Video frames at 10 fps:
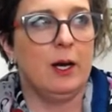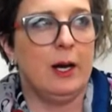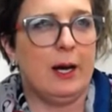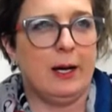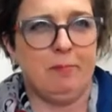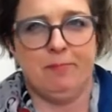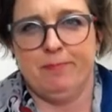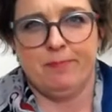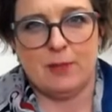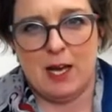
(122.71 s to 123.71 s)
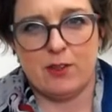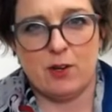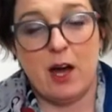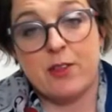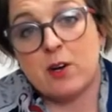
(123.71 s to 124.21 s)

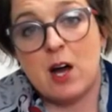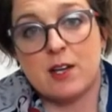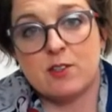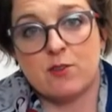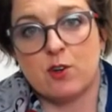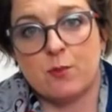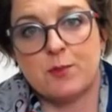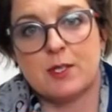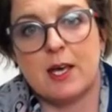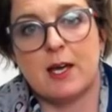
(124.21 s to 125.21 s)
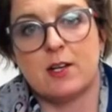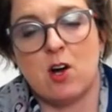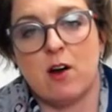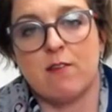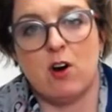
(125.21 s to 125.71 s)
other kinds of groups that
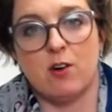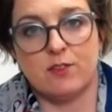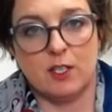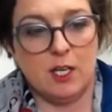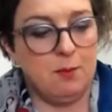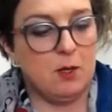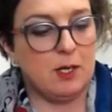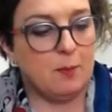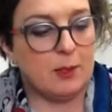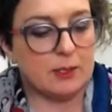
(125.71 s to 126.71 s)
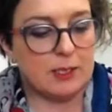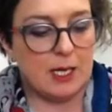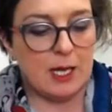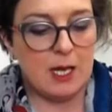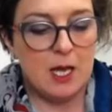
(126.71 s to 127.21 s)
are involved in community
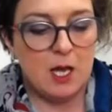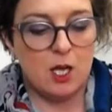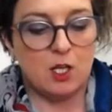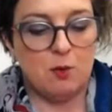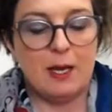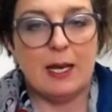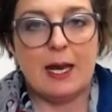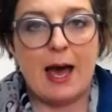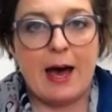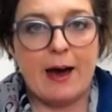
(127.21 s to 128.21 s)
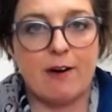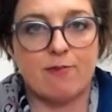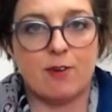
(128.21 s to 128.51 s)
building. You may have